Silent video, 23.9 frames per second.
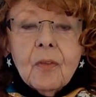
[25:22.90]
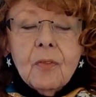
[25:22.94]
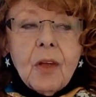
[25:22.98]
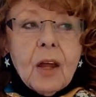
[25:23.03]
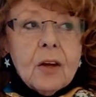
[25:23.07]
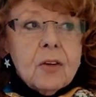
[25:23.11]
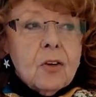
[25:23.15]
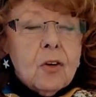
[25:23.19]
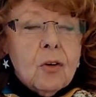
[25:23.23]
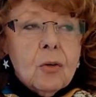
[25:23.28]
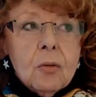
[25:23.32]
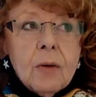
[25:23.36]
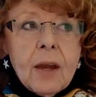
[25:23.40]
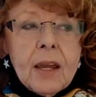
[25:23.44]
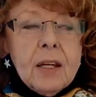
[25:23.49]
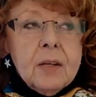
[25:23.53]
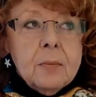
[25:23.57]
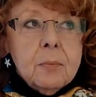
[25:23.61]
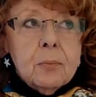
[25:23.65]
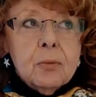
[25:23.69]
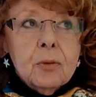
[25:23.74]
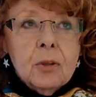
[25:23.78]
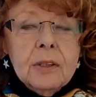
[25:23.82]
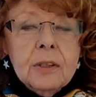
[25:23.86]
That
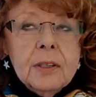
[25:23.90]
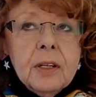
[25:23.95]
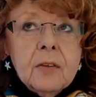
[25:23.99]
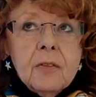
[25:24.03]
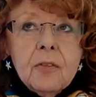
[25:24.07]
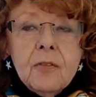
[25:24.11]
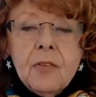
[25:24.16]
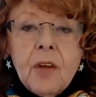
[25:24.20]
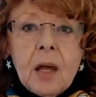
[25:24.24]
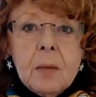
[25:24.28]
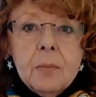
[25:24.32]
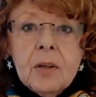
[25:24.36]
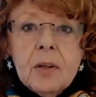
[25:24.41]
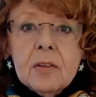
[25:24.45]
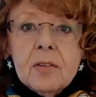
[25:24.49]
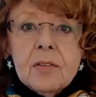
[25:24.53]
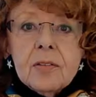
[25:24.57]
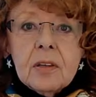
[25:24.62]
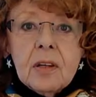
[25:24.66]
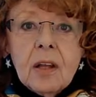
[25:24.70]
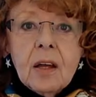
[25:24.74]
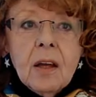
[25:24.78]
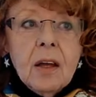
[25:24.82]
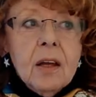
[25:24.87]
great, brilliant,
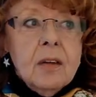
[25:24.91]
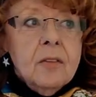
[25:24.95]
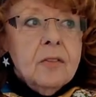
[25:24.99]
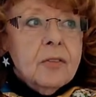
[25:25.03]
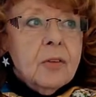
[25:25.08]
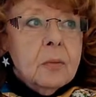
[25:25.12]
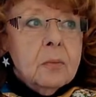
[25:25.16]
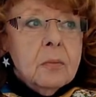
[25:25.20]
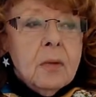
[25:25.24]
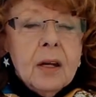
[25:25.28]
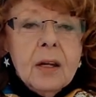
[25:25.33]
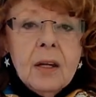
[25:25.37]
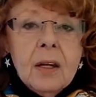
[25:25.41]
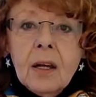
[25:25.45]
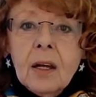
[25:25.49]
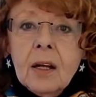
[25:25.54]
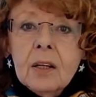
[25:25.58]
fabulous line from Maya